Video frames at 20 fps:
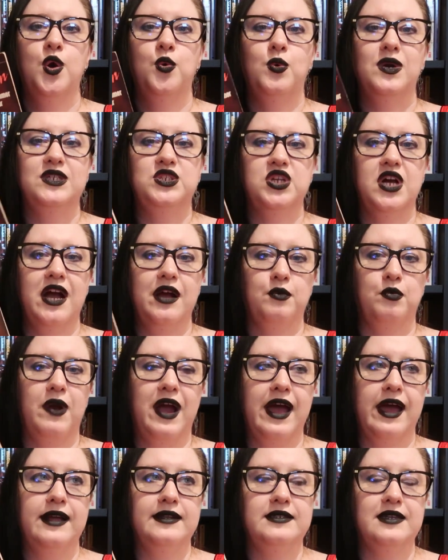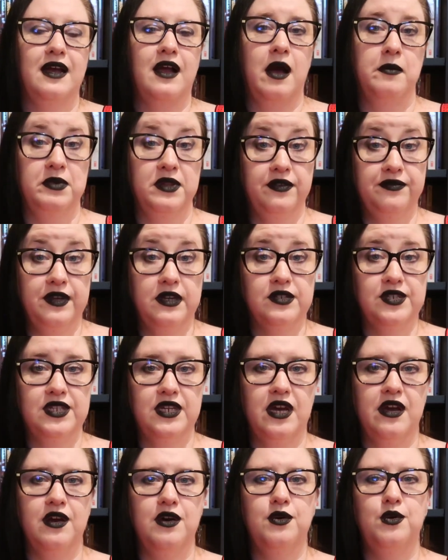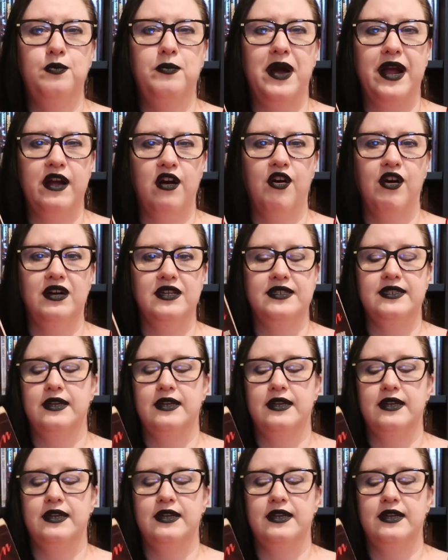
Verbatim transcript: which I read a couple of years ago by R.L.